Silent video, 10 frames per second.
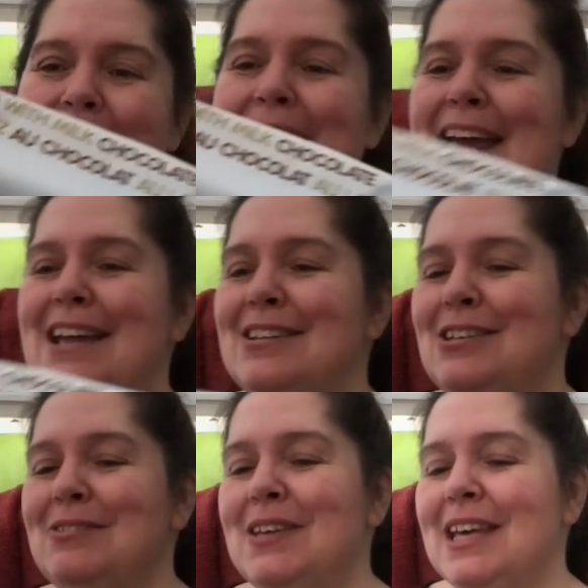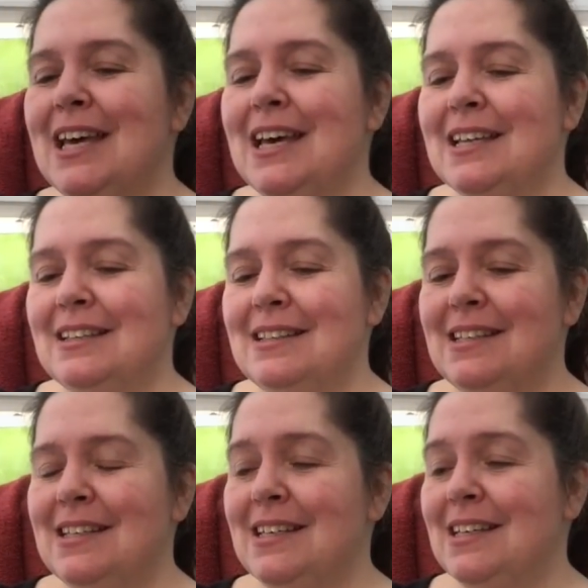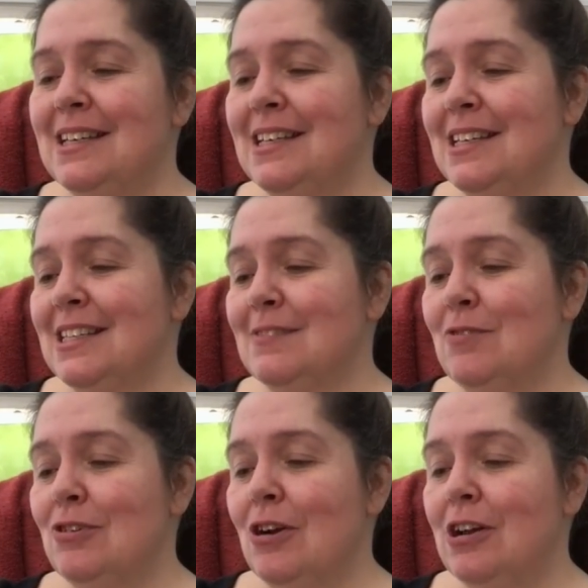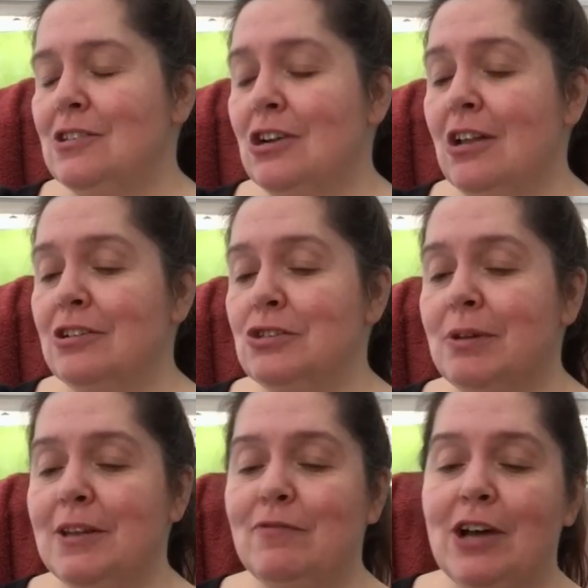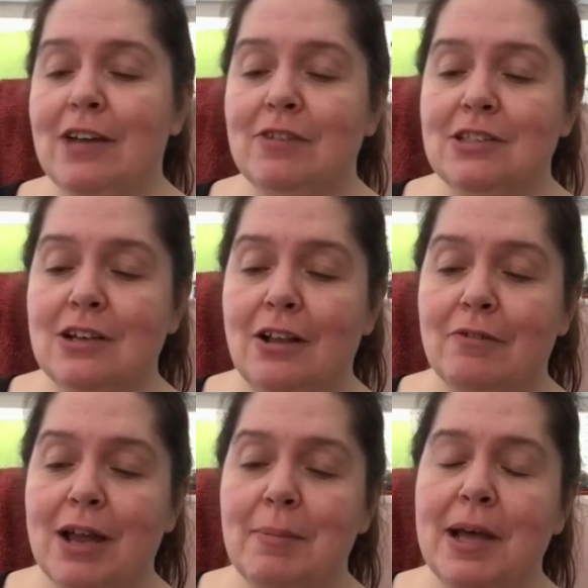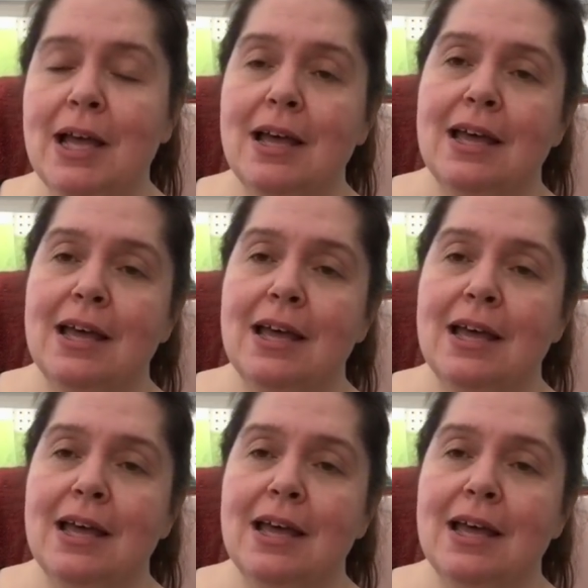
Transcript: and you get these for $1.25 at Dollarama,